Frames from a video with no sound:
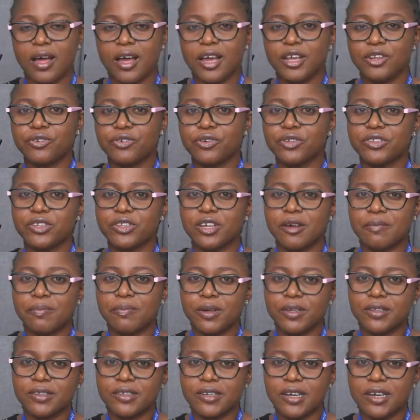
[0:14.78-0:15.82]

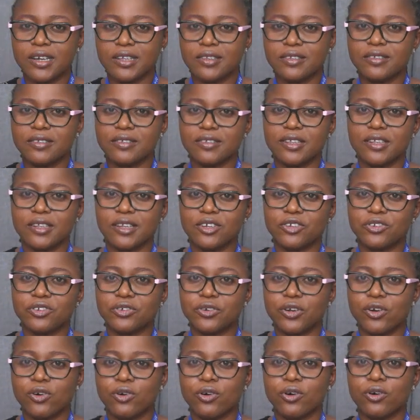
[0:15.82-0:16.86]
Hydroxyapatite is a
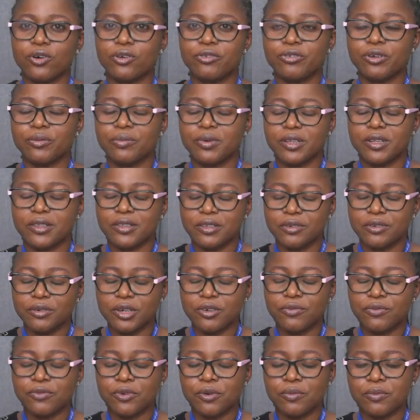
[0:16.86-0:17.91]
natural occurring
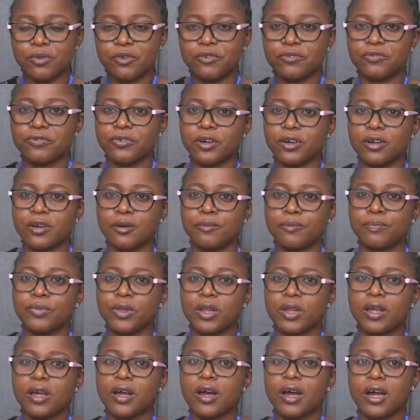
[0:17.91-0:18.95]
material form of
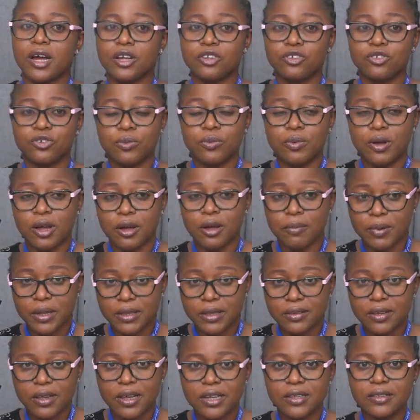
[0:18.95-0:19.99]
calcium
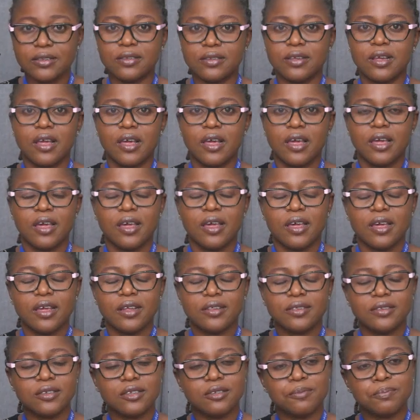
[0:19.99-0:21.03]
apatite.
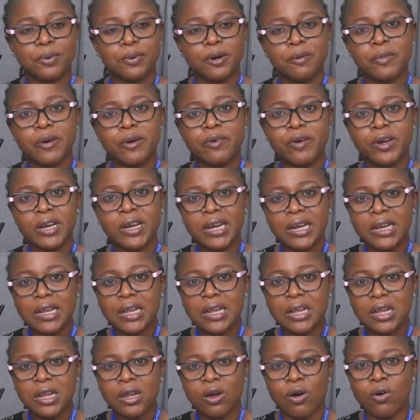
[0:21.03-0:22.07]
It is
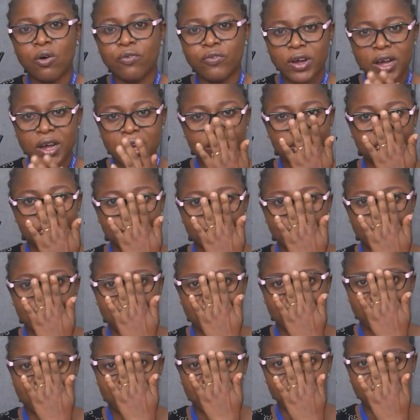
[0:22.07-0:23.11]
primarily of calcium
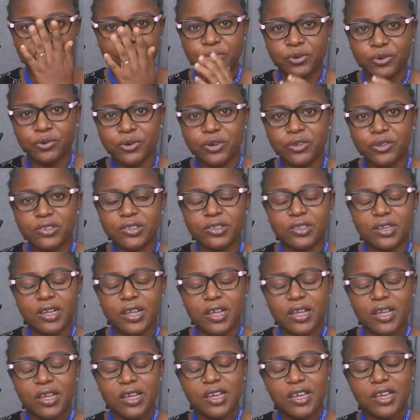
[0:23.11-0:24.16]
and phosphorus.
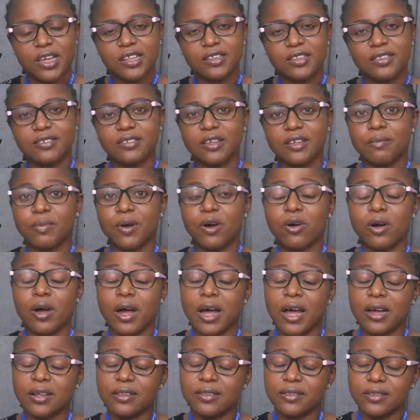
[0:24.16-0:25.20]
It is a
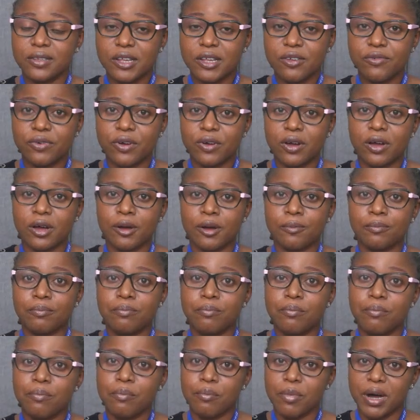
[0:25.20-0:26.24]
bioactive
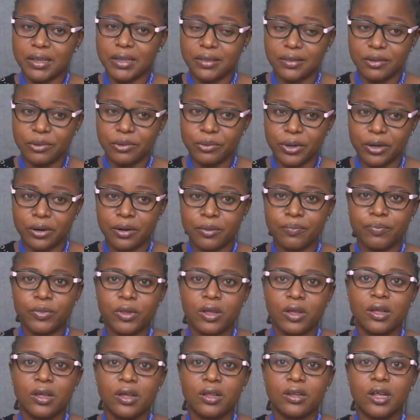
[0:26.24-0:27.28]
material
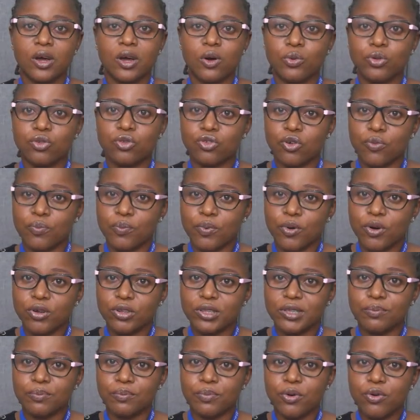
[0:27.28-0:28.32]
that will
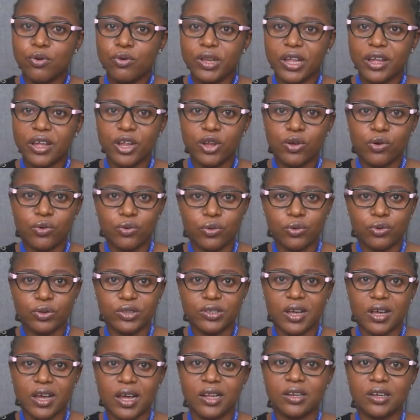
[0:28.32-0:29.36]
support bone
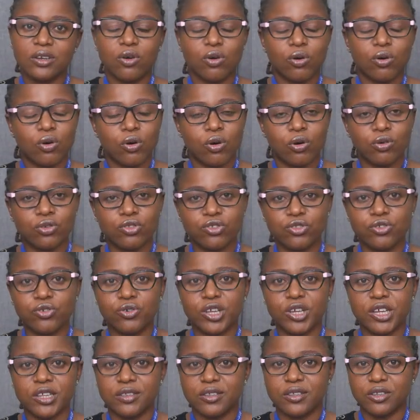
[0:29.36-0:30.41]
ingrowth and
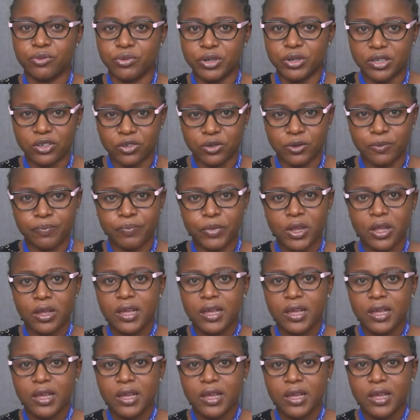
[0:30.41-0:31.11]
osseointegration.